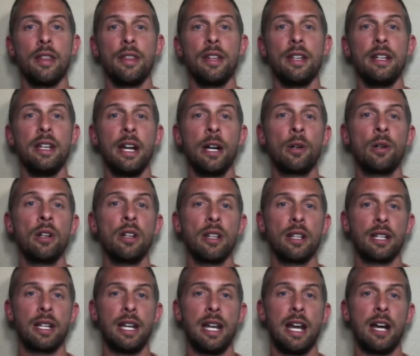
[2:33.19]
The narrowing of
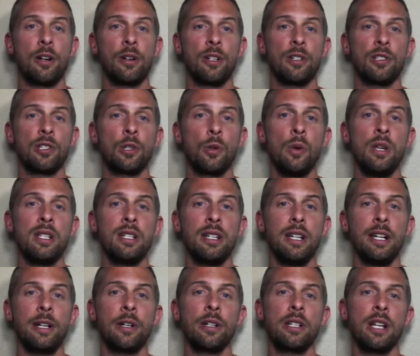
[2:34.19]
the canal can squeeze
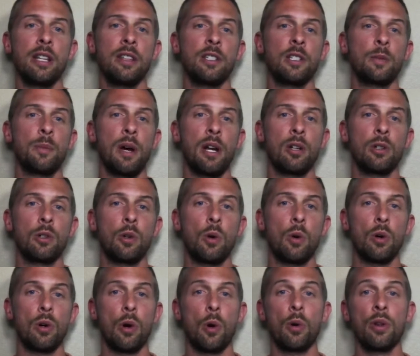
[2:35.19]
and irritate the spinal
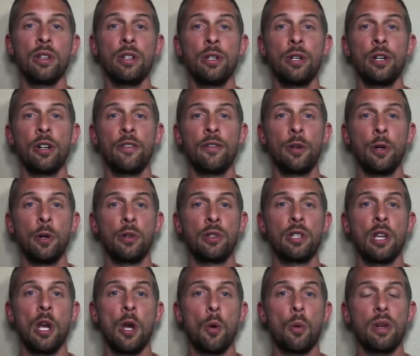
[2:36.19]
cord or the nerve
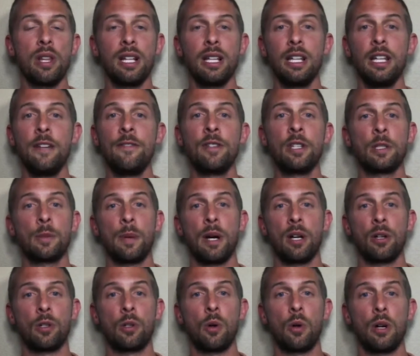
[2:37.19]
roots where they leave the
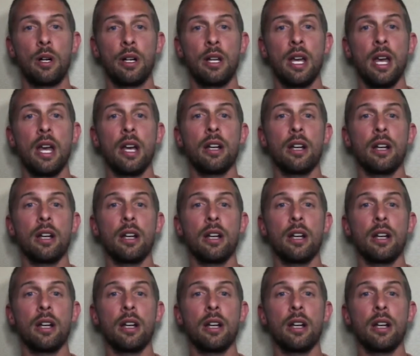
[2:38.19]
spinal cord,